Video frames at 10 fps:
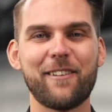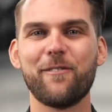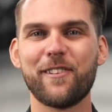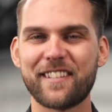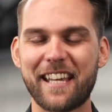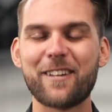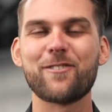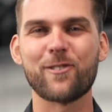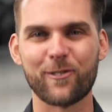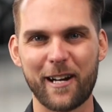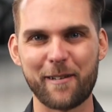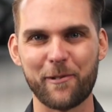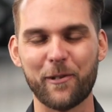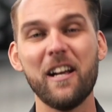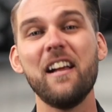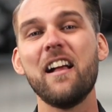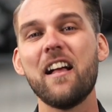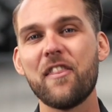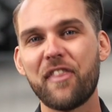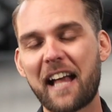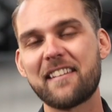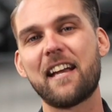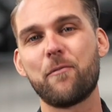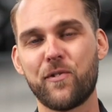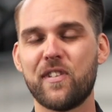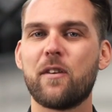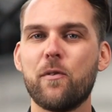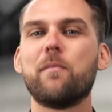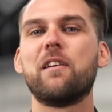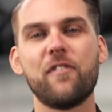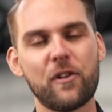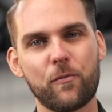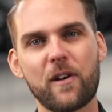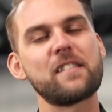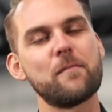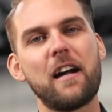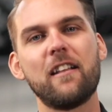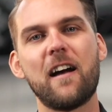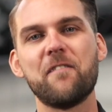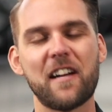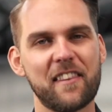It was incredible. That day will stick with me for the rest of my life, I